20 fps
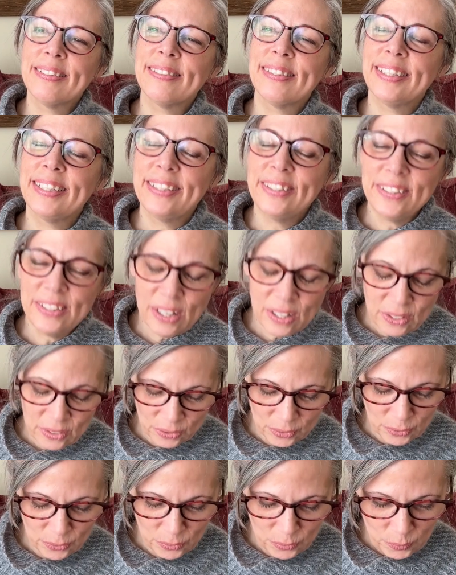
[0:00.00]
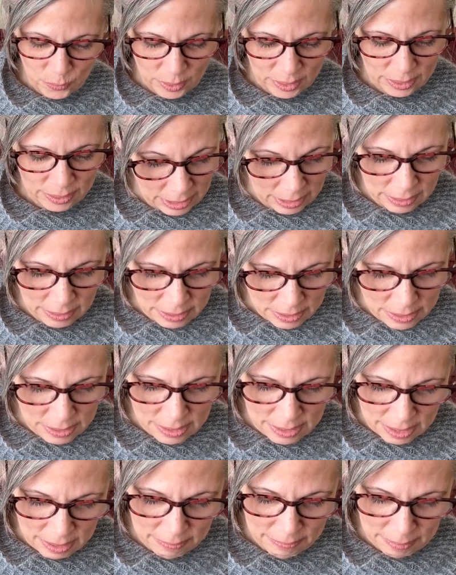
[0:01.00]
was like, no, can't
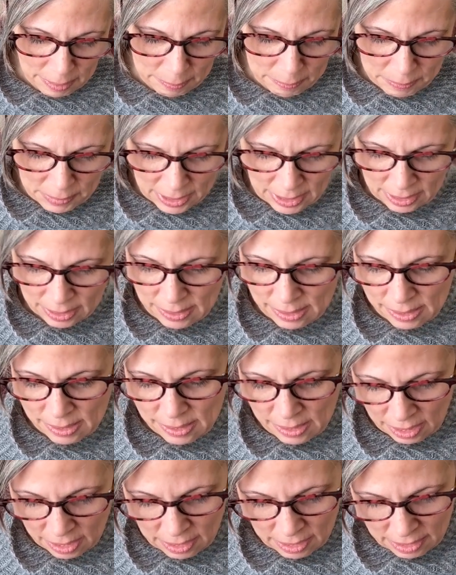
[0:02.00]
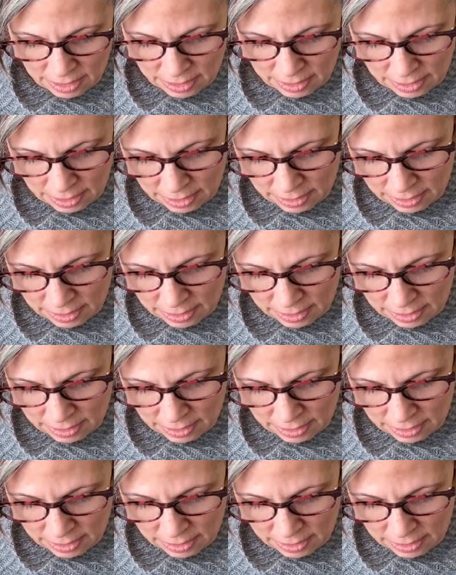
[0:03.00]
just give up because it's hard.